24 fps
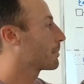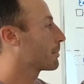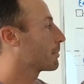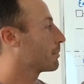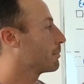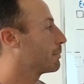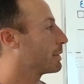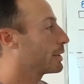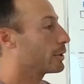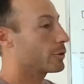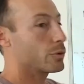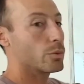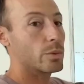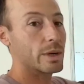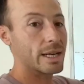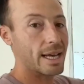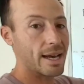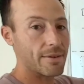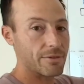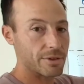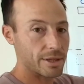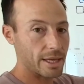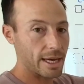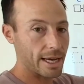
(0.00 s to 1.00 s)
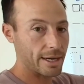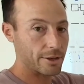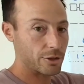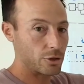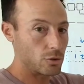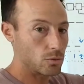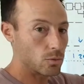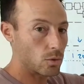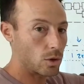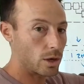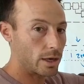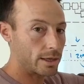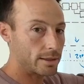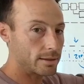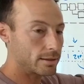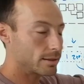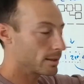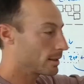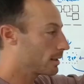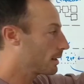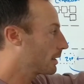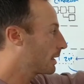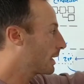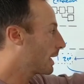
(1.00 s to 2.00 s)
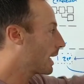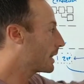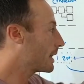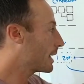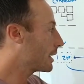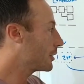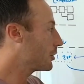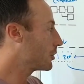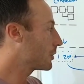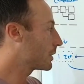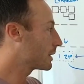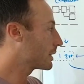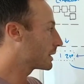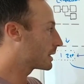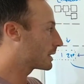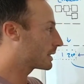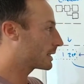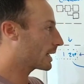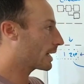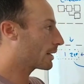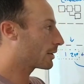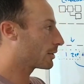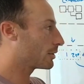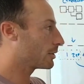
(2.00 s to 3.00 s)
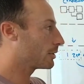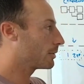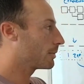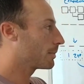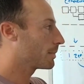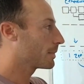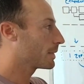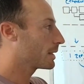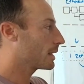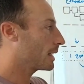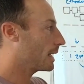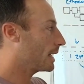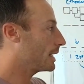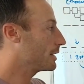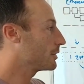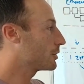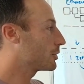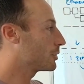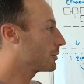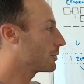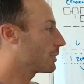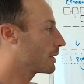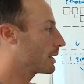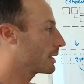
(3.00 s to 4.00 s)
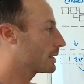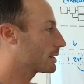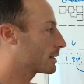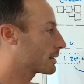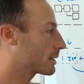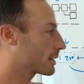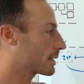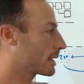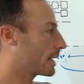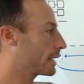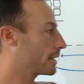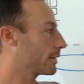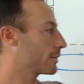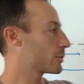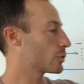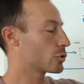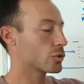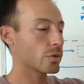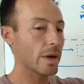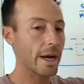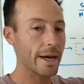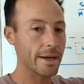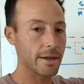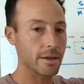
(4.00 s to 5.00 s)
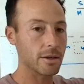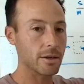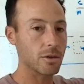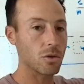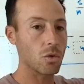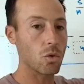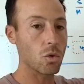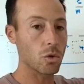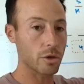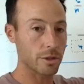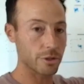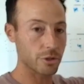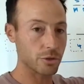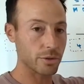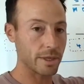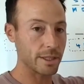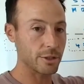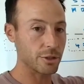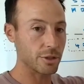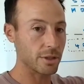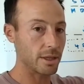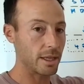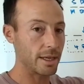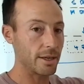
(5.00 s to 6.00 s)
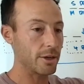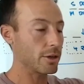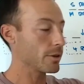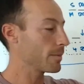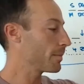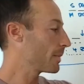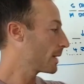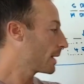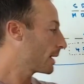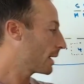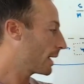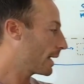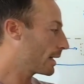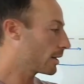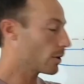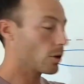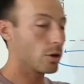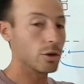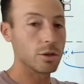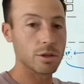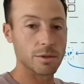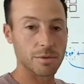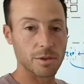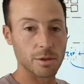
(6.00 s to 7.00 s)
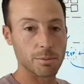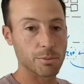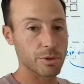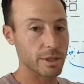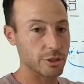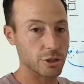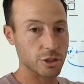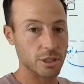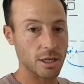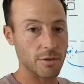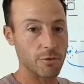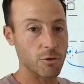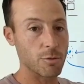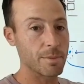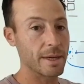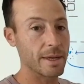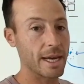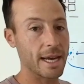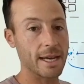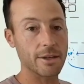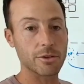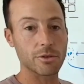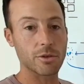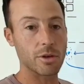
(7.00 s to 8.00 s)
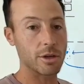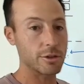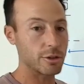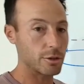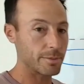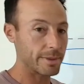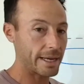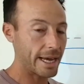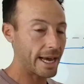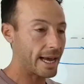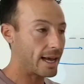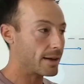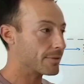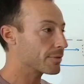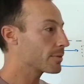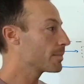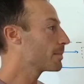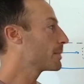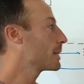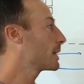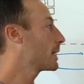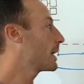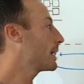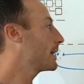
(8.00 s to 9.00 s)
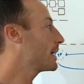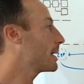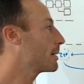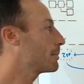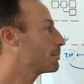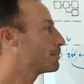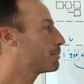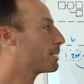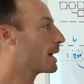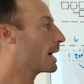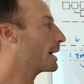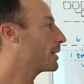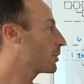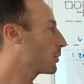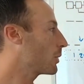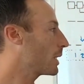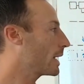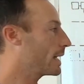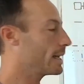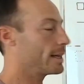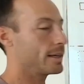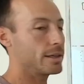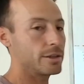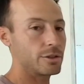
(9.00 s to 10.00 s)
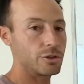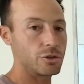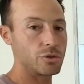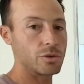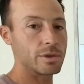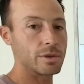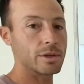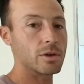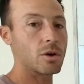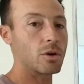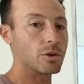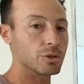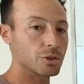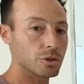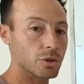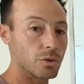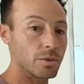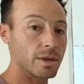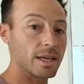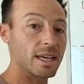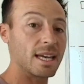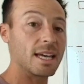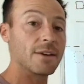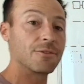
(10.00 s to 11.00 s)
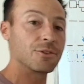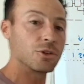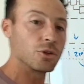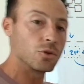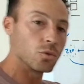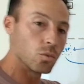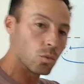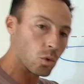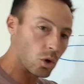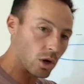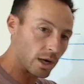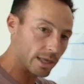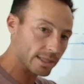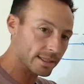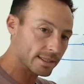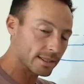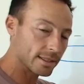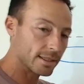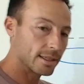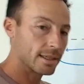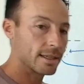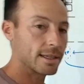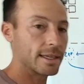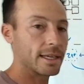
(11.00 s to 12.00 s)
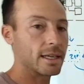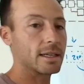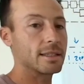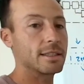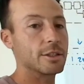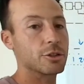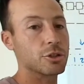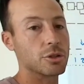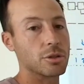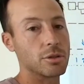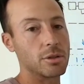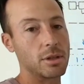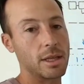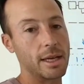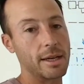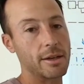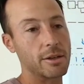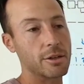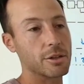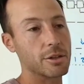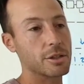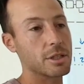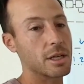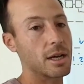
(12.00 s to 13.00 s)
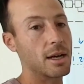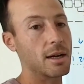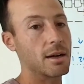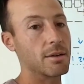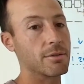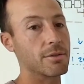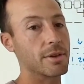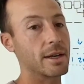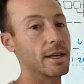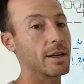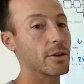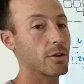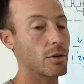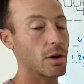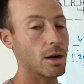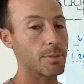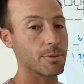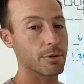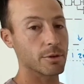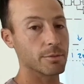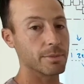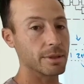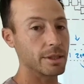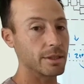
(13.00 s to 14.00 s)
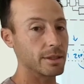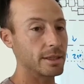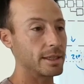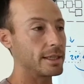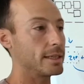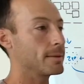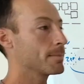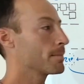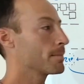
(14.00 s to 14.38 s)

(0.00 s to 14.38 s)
build whatever the heck you want. And then you can settle into this kind of Strata orchestration layer, and all of the bridge stuff will be handled on your behalf. And then, by the way, you can also, if you want, get additional layers of interoperability